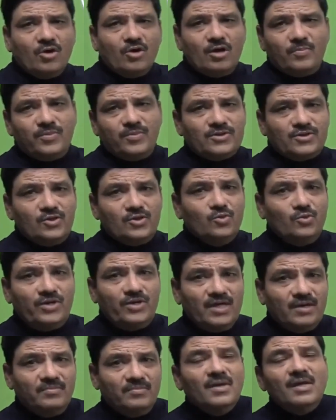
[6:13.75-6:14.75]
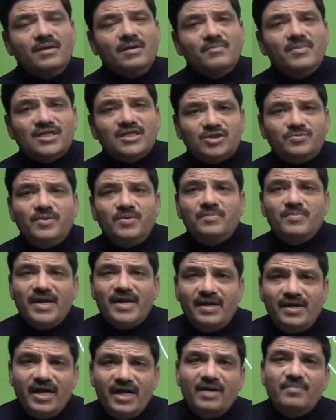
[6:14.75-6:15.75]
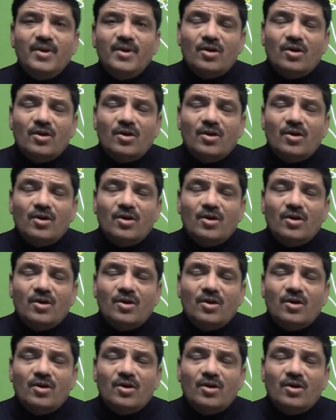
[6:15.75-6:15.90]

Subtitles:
corpus luteum must be maintained,